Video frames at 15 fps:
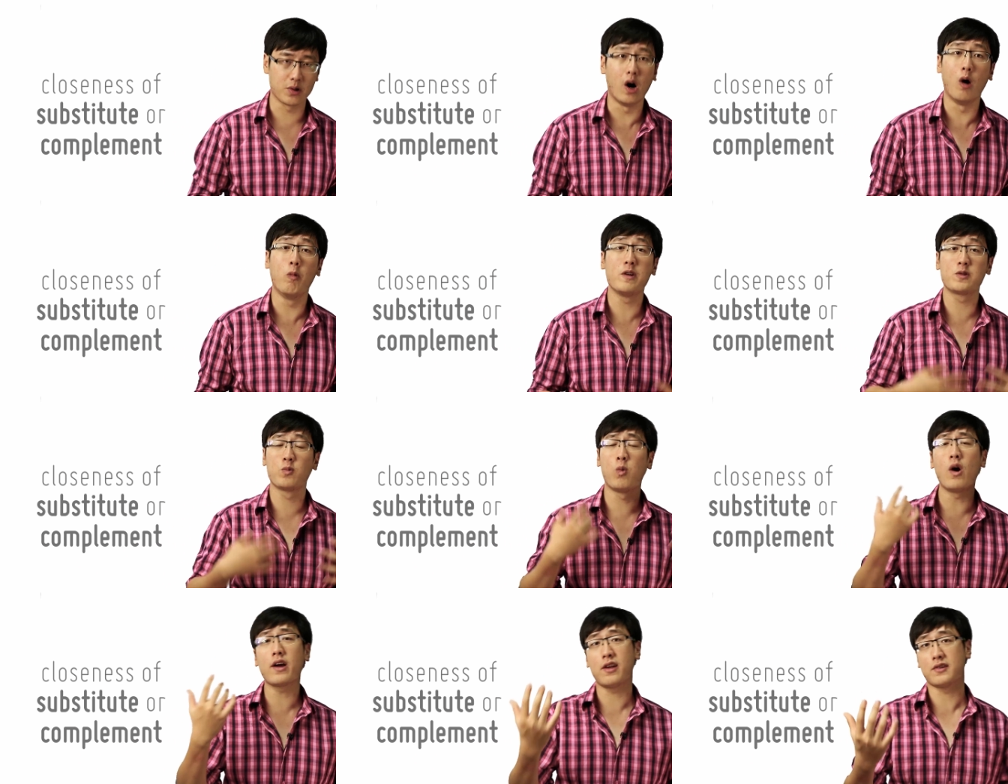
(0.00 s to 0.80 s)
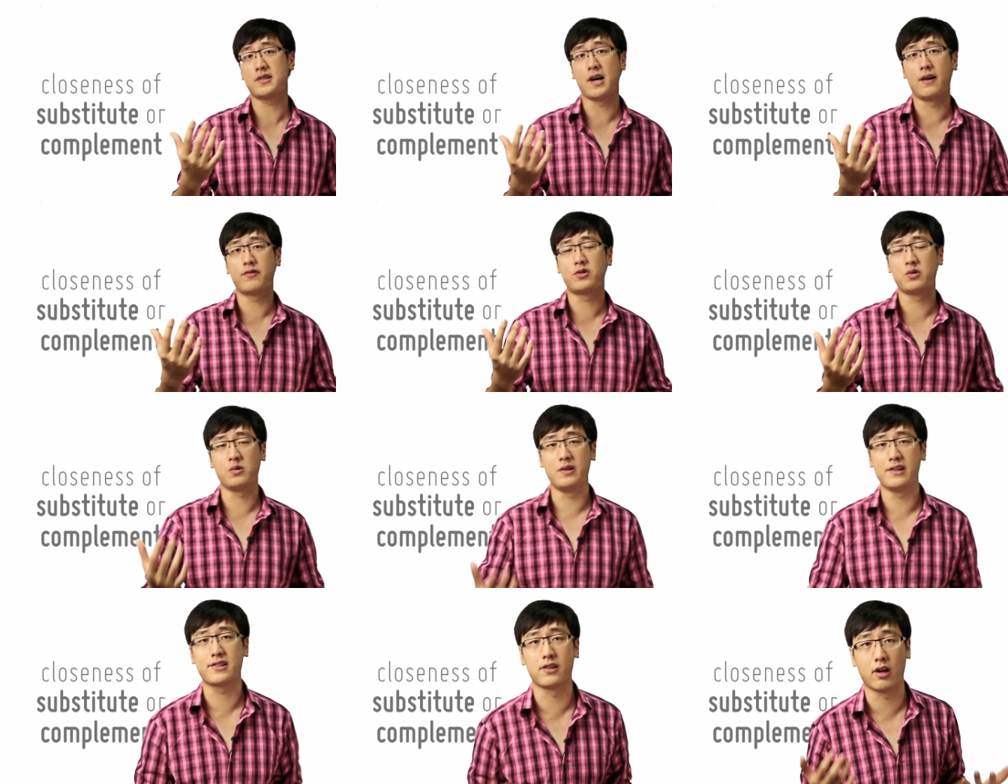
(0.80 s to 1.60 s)
so always walk yourself
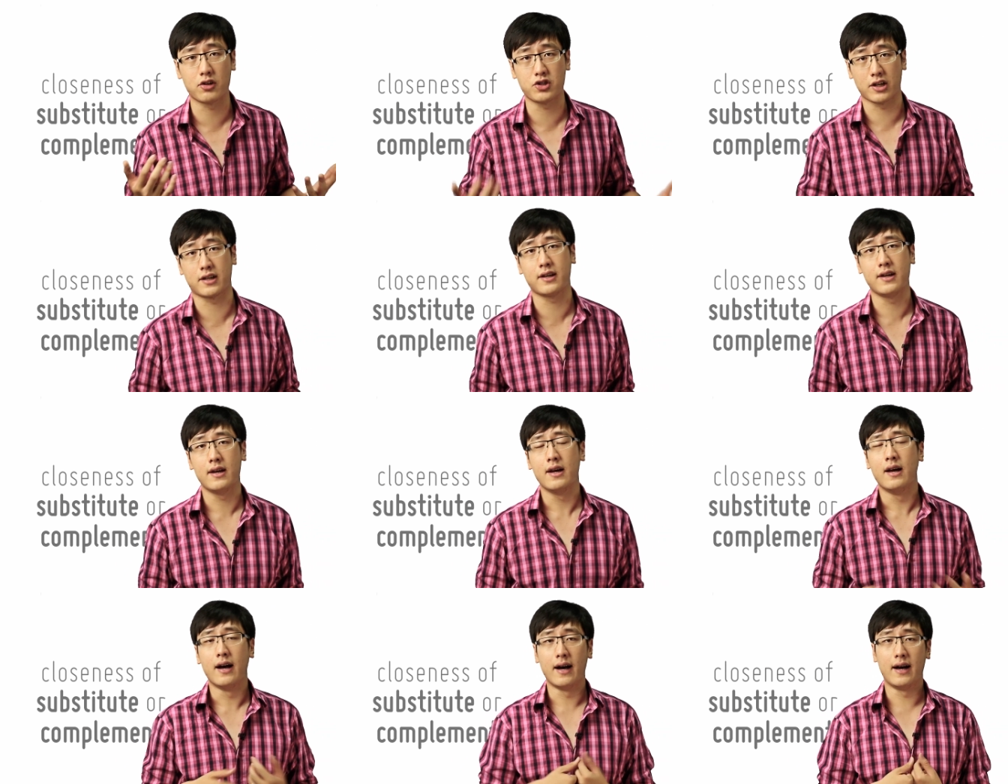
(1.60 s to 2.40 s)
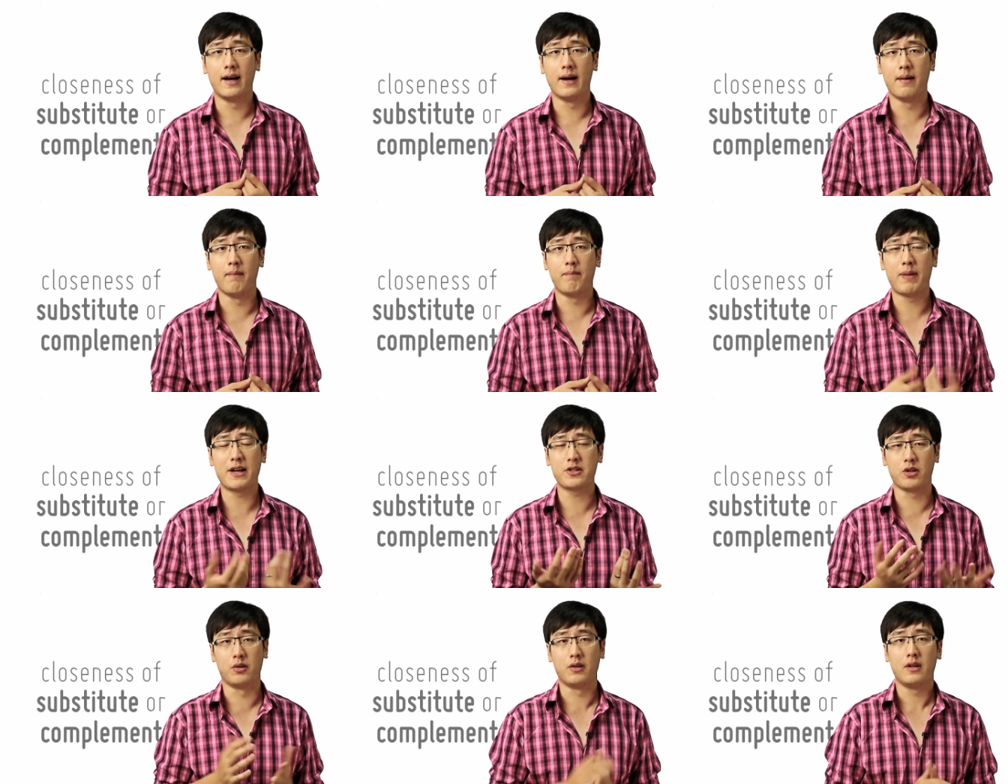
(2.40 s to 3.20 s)
through this logic um,
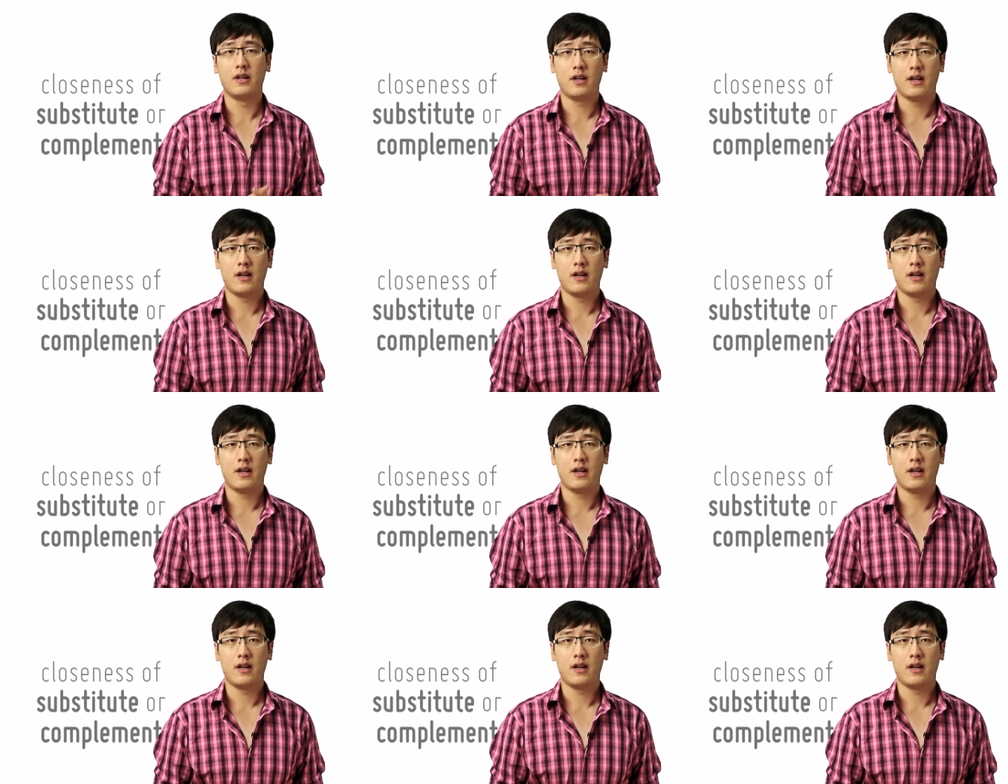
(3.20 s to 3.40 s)
puzzle.